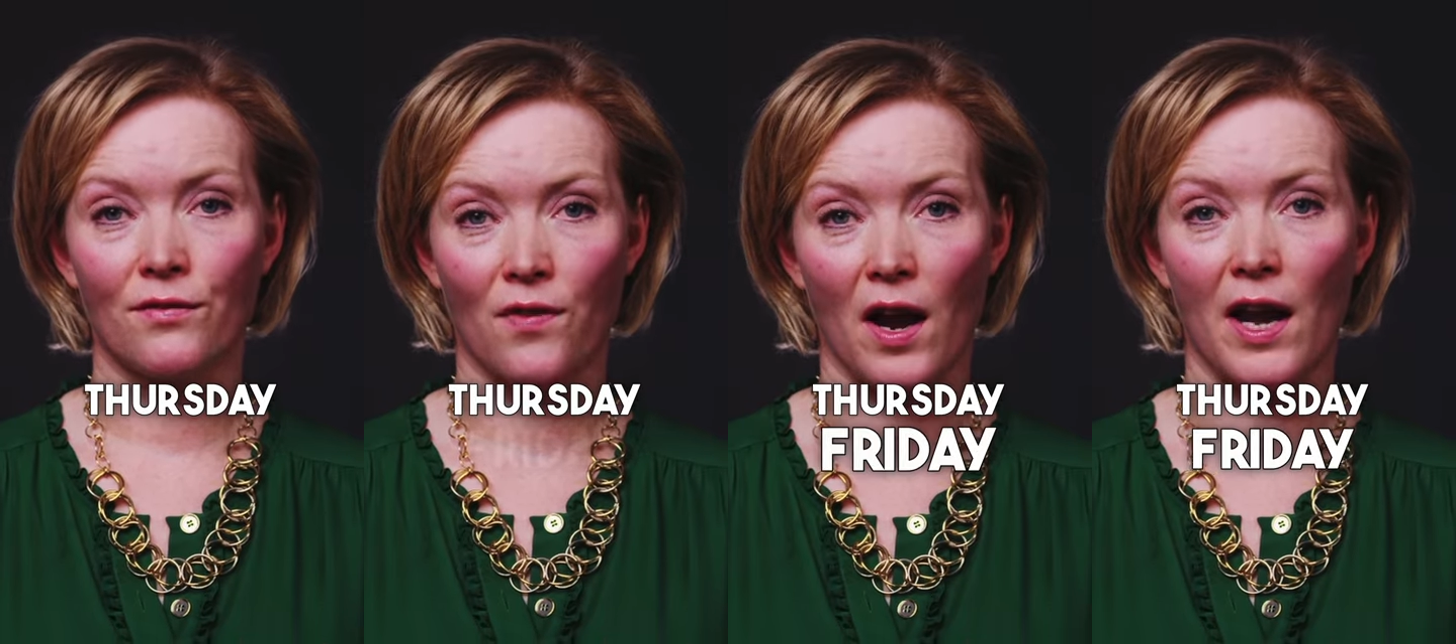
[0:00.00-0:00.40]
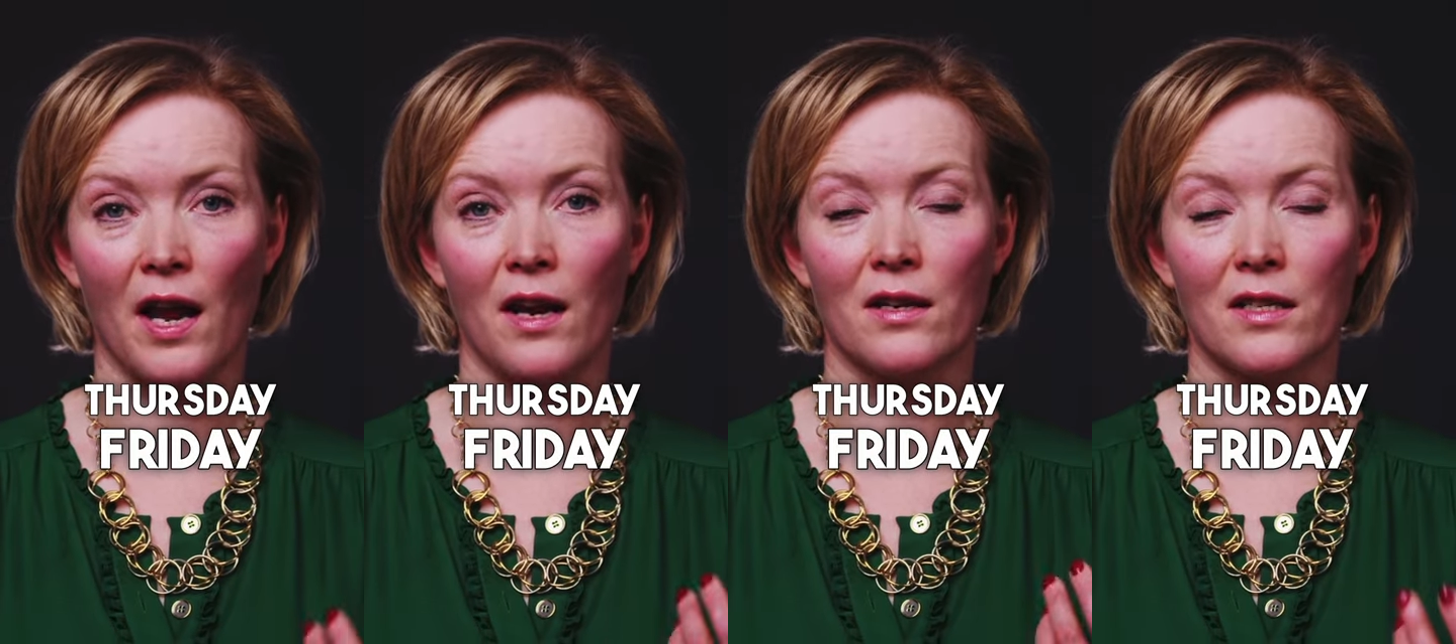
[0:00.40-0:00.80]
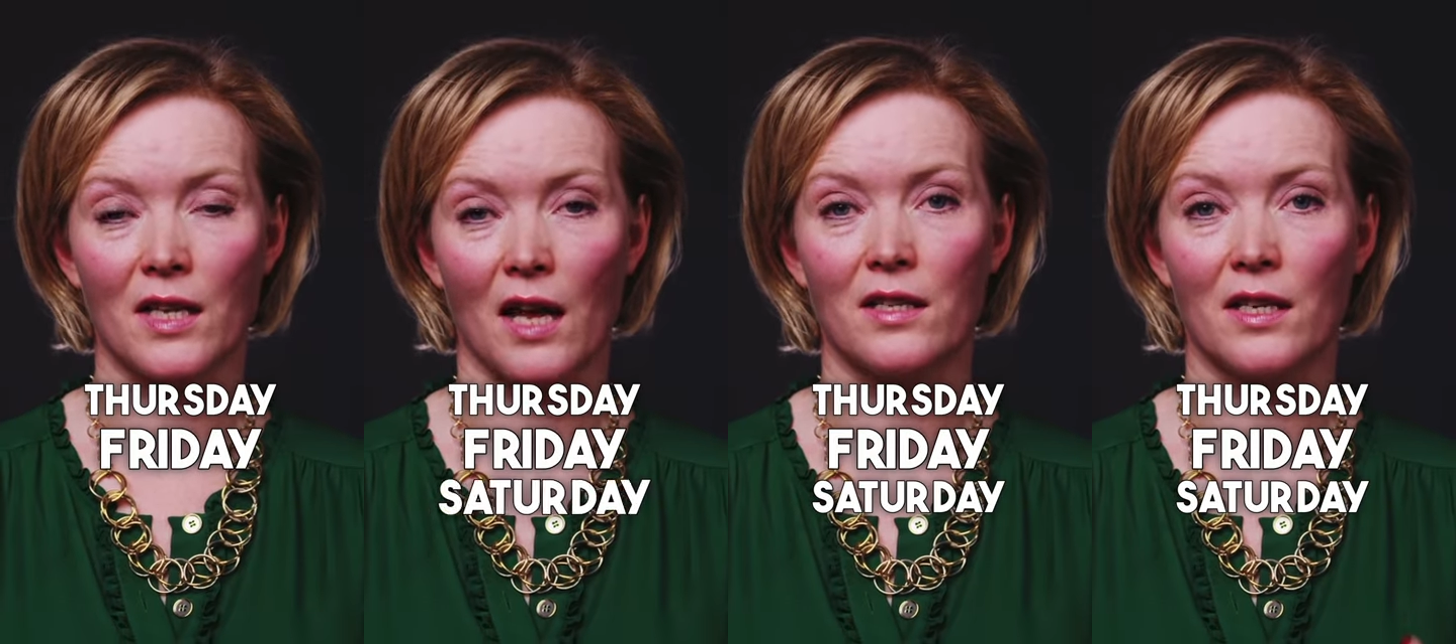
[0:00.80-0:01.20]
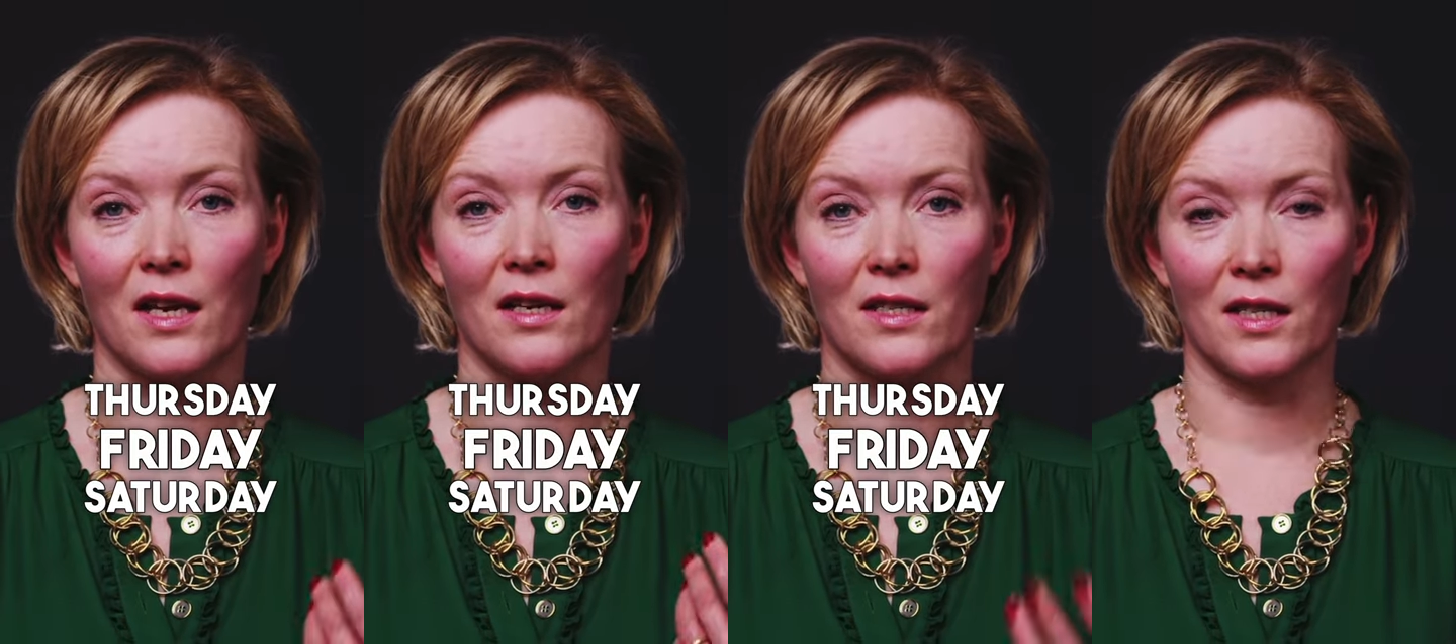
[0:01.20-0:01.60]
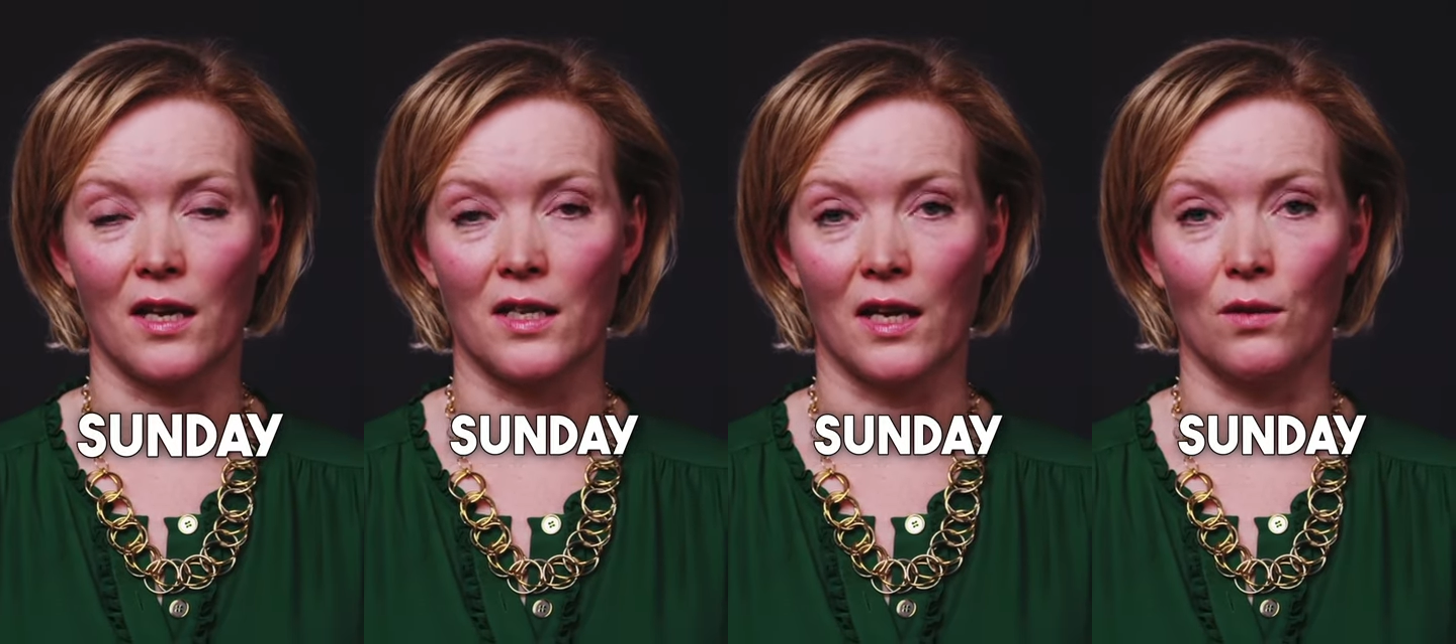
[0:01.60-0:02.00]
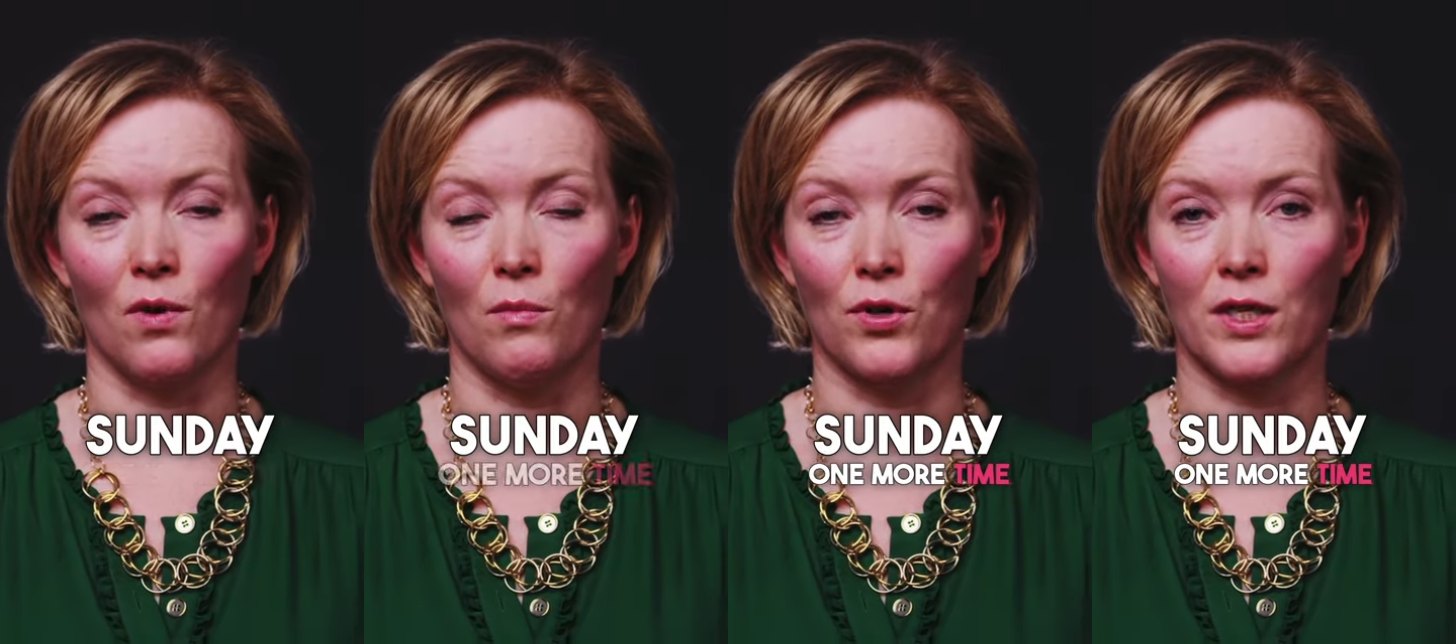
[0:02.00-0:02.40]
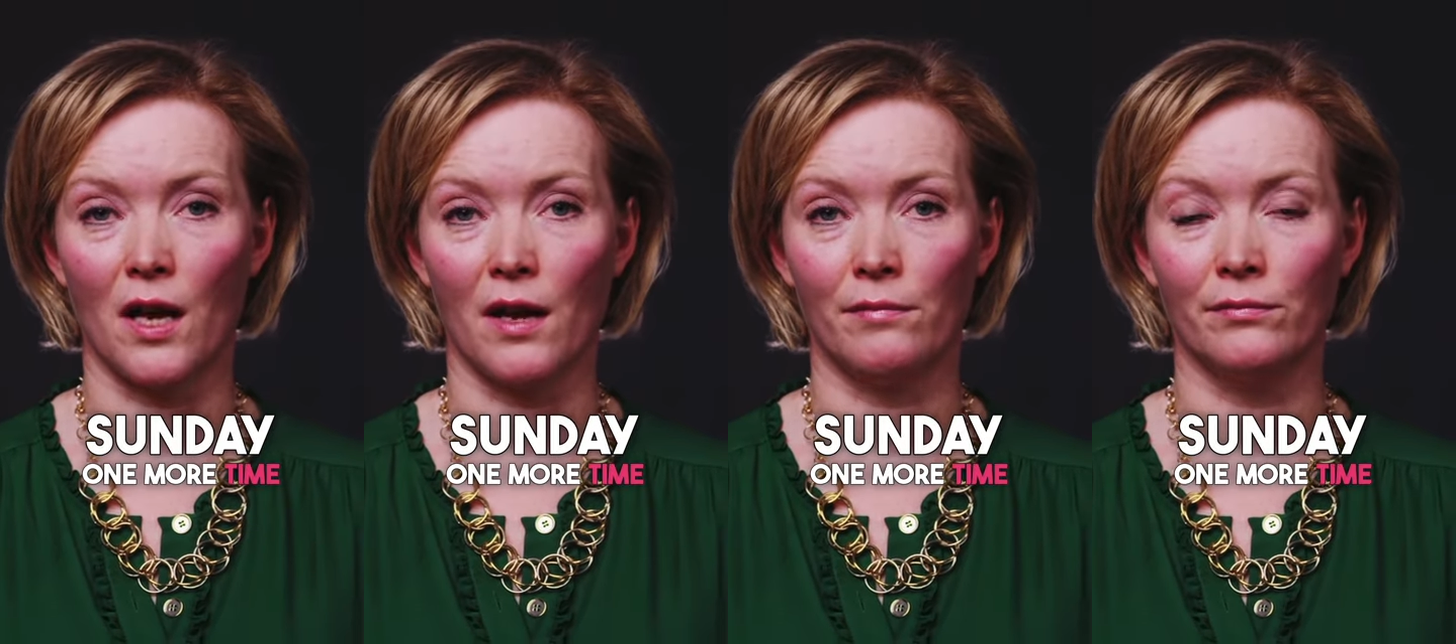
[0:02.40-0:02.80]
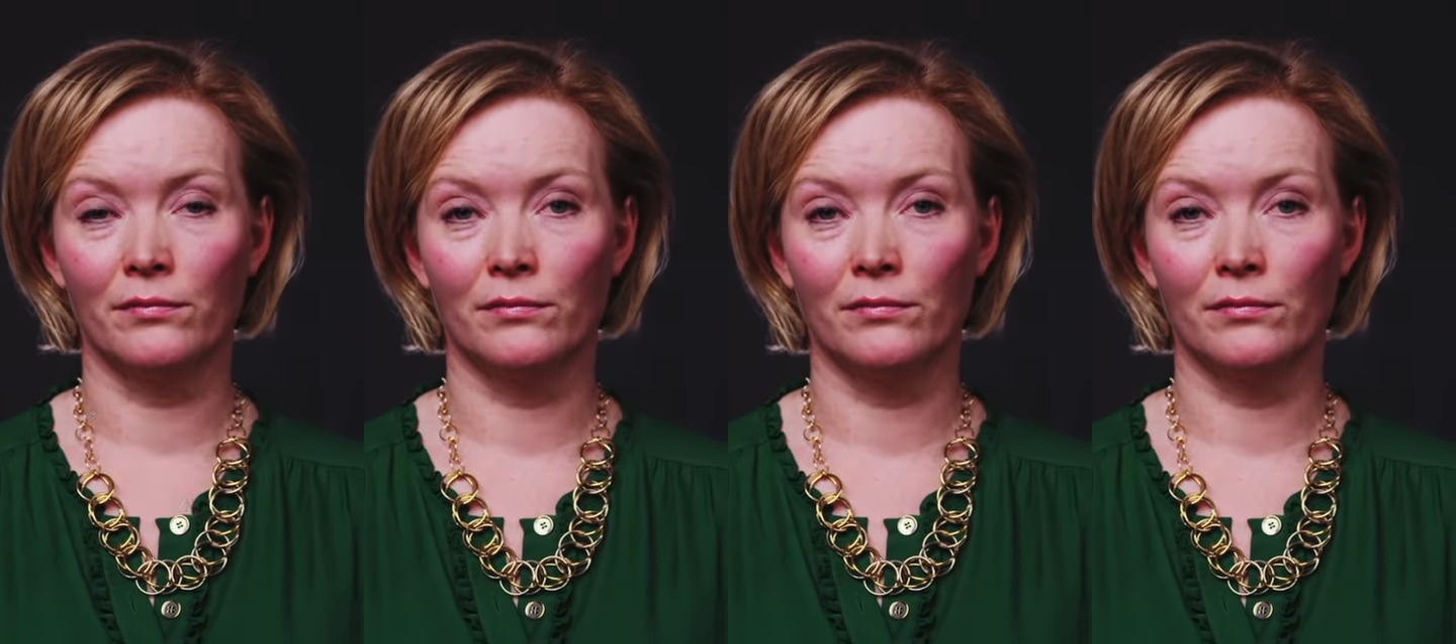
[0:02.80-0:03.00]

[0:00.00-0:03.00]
Friday, Saturday, Sunday. One more time.